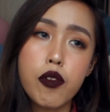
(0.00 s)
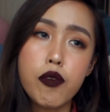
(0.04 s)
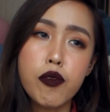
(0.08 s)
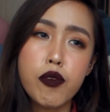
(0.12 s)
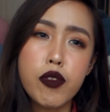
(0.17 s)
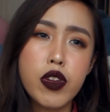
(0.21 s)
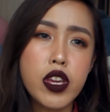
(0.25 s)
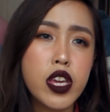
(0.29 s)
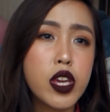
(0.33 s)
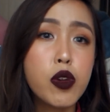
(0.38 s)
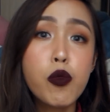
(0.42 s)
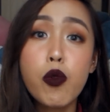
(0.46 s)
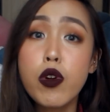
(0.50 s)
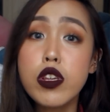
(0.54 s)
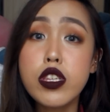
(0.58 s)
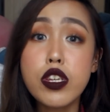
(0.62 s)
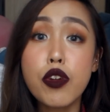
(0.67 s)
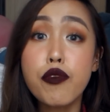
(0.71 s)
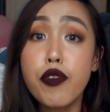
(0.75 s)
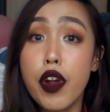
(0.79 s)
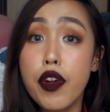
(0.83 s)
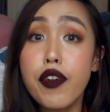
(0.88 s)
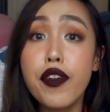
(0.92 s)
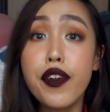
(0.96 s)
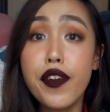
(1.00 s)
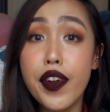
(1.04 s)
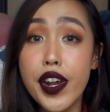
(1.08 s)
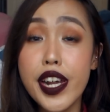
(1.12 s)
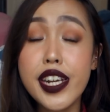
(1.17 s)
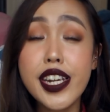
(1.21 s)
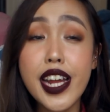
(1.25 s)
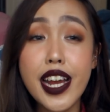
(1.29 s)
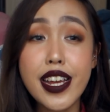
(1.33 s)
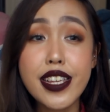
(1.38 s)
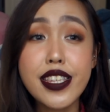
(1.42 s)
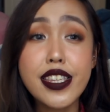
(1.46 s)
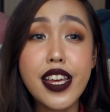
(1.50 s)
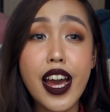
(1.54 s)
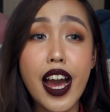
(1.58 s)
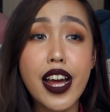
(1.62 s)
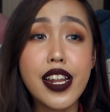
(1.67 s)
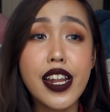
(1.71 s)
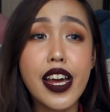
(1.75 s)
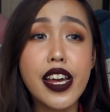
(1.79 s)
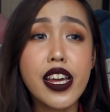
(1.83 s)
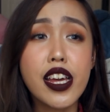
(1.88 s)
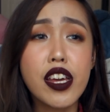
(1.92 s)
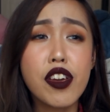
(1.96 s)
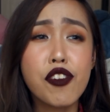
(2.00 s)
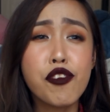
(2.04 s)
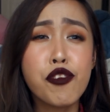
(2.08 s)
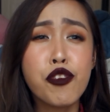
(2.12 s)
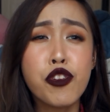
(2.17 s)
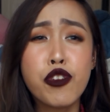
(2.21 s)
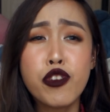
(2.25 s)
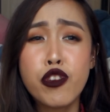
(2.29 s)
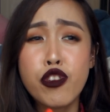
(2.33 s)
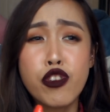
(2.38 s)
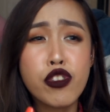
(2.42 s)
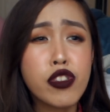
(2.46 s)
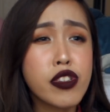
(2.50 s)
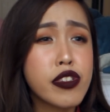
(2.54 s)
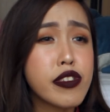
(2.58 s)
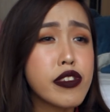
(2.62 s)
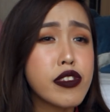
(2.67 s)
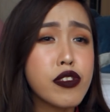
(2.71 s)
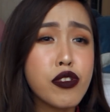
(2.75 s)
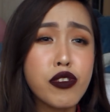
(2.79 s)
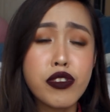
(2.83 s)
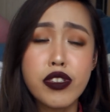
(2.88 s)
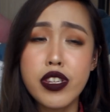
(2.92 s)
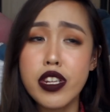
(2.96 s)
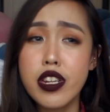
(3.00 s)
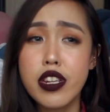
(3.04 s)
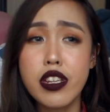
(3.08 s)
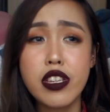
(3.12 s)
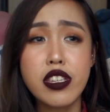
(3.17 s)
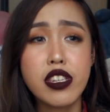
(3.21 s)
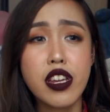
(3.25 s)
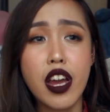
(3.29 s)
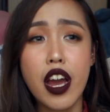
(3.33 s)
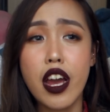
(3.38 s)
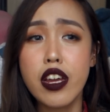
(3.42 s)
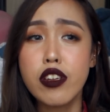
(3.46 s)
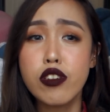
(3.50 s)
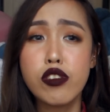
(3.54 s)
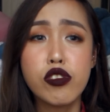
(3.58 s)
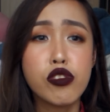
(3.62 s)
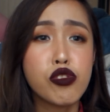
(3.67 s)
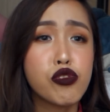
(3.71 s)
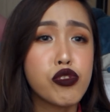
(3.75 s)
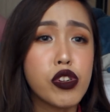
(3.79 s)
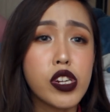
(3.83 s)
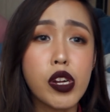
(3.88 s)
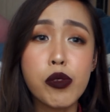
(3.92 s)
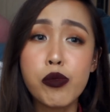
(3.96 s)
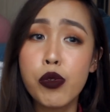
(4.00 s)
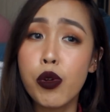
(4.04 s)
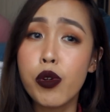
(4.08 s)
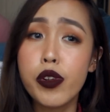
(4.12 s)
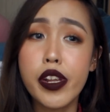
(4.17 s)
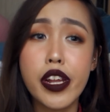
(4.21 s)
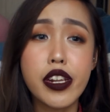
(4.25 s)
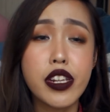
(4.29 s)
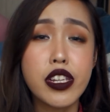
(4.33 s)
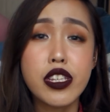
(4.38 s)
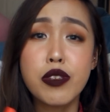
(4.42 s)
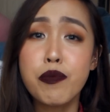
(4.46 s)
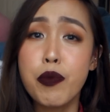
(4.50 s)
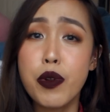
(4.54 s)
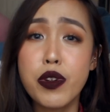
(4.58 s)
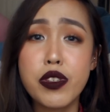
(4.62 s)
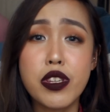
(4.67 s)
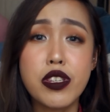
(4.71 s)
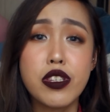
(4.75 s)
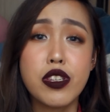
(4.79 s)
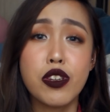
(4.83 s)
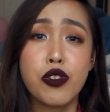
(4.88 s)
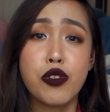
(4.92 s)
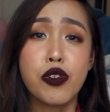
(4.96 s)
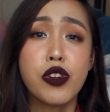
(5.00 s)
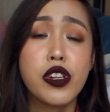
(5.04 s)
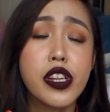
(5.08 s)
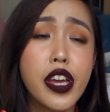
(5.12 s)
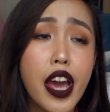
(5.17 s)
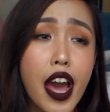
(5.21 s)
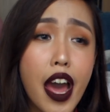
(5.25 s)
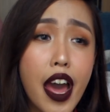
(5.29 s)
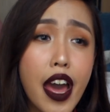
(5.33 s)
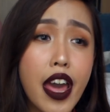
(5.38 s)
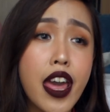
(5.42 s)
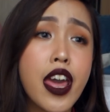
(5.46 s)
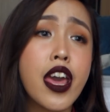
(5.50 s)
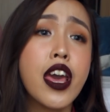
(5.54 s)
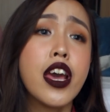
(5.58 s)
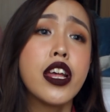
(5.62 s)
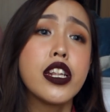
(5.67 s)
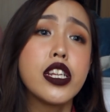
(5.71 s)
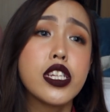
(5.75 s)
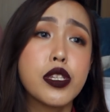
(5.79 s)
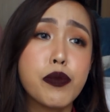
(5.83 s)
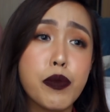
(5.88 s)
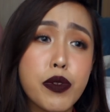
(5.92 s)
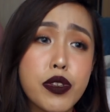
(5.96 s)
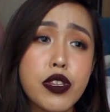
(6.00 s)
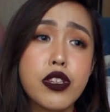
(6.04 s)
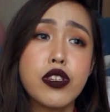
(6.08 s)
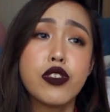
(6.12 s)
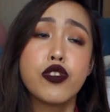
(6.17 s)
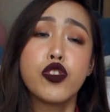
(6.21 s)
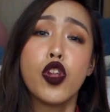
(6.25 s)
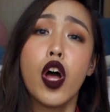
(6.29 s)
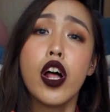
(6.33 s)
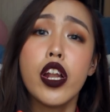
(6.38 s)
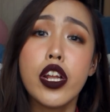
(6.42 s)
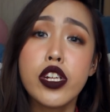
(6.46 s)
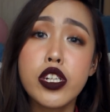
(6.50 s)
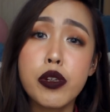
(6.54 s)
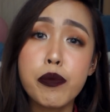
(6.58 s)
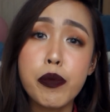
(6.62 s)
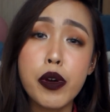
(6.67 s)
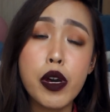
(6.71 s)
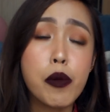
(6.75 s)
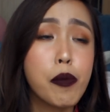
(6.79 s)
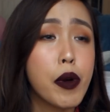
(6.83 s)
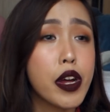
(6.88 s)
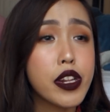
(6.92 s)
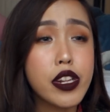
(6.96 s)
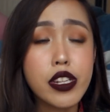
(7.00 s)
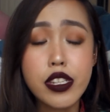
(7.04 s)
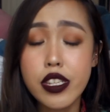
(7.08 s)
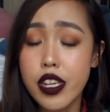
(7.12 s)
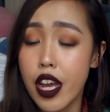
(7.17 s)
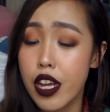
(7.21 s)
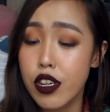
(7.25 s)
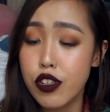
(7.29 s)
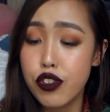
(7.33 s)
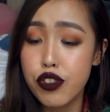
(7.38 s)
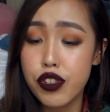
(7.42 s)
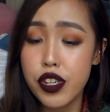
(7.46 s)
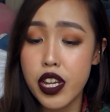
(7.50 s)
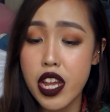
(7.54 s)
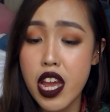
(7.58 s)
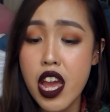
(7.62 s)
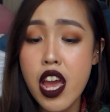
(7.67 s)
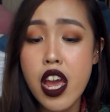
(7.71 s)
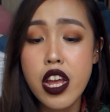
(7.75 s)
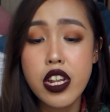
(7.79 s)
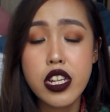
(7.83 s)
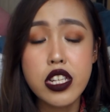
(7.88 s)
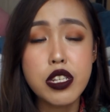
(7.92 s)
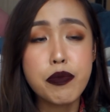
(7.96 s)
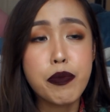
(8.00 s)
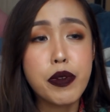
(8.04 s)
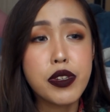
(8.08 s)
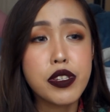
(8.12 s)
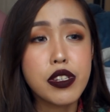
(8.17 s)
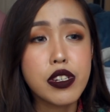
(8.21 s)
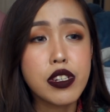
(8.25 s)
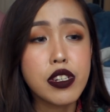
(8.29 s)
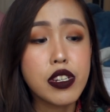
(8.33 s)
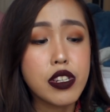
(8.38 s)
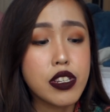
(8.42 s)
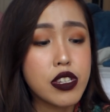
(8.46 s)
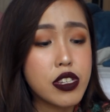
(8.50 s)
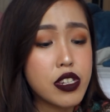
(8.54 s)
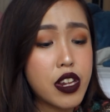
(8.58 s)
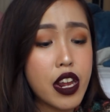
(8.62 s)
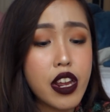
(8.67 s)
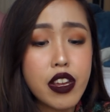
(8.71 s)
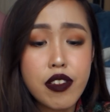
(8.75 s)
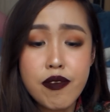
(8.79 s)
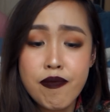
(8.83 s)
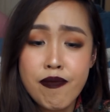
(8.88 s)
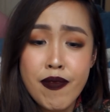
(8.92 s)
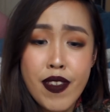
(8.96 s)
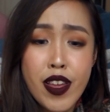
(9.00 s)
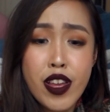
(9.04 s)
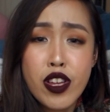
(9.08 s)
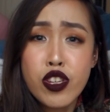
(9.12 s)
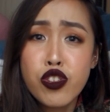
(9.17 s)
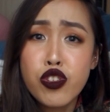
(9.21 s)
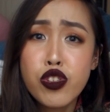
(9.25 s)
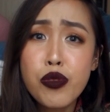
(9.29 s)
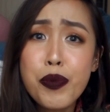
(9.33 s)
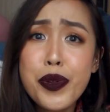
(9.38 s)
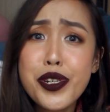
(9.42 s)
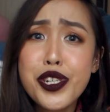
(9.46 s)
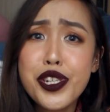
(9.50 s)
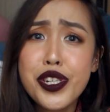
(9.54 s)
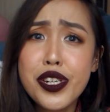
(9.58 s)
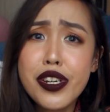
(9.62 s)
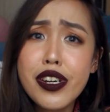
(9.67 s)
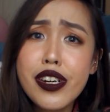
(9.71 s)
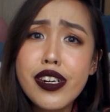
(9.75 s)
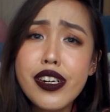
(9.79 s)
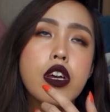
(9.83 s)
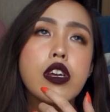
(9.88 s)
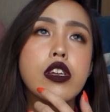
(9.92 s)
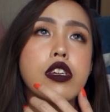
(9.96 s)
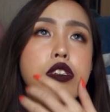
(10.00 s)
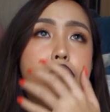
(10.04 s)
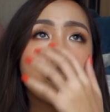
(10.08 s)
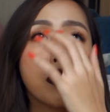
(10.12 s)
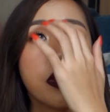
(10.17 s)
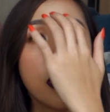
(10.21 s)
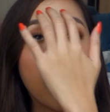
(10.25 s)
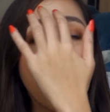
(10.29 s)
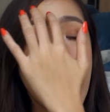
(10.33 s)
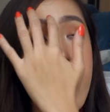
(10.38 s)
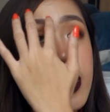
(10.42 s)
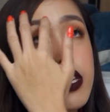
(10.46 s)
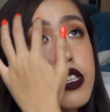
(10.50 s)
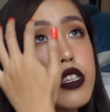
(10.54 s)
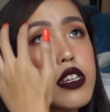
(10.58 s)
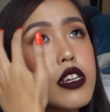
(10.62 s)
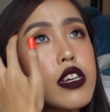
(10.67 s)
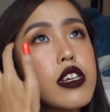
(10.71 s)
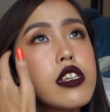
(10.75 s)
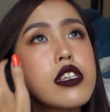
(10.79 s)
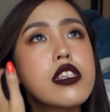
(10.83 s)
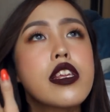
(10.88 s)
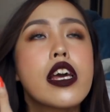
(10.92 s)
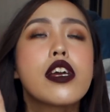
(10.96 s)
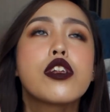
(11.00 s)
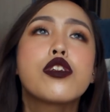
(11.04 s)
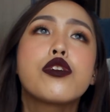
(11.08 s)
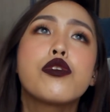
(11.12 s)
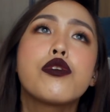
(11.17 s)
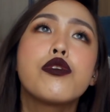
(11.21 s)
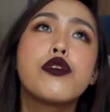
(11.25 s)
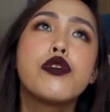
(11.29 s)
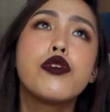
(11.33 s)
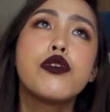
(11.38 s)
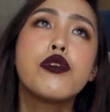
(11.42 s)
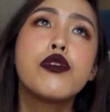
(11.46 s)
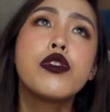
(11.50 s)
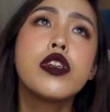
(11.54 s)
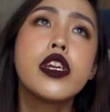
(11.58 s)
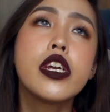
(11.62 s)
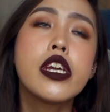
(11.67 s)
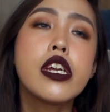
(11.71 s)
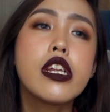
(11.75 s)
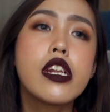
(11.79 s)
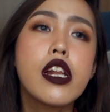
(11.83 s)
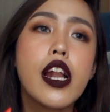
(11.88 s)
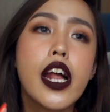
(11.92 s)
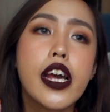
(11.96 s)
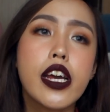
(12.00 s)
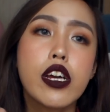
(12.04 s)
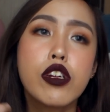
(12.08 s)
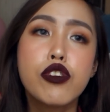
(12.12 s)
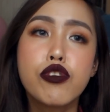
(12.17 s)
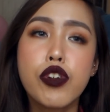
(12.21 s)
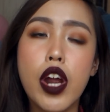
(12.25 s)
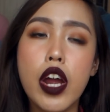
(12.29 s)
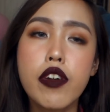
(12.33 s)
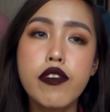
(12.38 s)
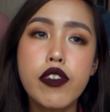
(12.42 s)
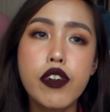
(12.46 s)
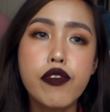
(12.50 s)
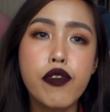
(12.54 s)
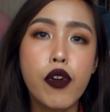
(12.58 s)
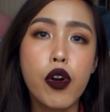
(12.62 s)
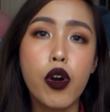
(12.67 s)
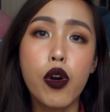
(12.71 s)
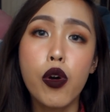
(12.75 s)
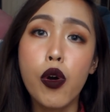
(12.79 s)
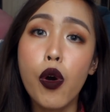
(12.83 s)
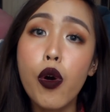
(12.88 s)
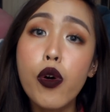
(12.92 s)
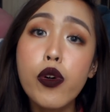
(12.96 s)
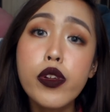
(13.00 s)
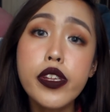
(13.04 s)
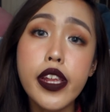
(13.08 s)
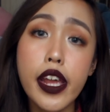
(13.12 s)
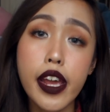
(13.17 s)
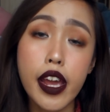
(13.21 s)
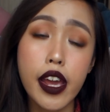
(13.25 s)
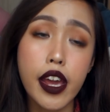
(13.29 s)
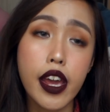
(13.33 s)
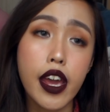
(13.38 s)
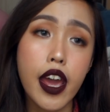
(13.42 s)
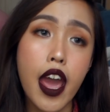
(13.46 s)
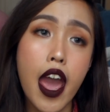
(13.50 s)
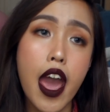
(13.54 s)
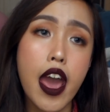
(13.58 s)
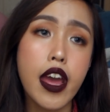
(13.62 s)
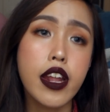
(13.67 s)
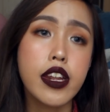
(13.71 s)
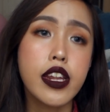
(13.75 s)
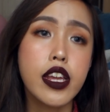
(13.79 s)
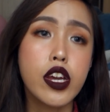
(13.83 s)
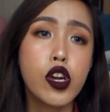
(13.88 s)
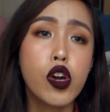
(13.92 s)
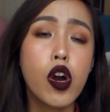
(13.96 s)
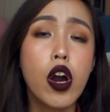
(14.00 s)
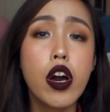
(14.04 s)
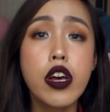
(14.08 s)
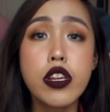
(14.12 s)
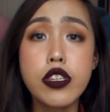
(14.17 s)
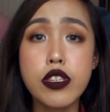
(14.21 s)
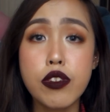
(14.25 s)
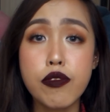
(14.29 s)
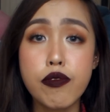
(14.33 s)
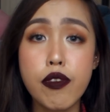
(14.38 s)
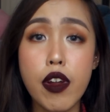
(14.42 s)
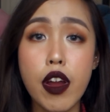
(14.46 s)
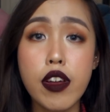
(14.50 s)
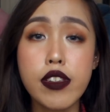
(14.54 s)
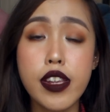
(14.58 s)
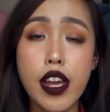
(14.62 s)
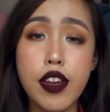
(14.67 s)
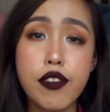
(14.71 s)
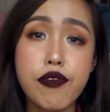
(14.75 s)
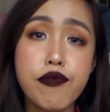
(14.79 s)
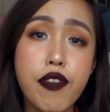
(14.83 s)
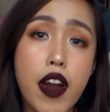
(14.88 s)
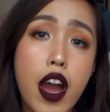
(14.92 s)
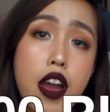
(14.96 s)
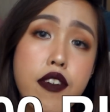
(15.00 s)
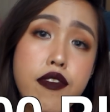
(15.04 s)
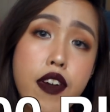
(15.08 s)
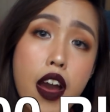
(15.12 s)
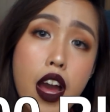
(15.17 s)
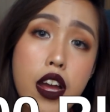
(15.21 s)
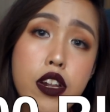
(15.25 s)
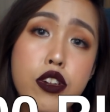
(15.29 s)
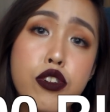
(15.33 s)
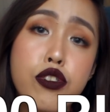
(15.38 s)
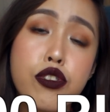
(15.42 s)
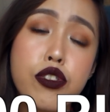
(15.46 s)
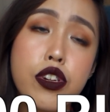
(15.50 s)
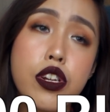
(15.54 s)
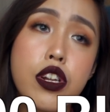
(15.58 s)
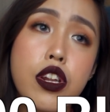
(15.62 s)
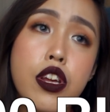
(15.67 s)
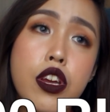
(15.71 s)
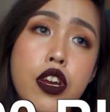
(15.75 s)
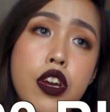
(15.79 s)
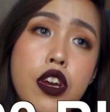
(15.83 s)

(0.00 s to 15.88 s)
he was a very nice guy. Like, you sit in his car and you straight up know that this person is a good guy, this person is knowledgeable about this country, this person is like super chill. So he asked us like, do you need like a driver for a whole day, and it costs around like 500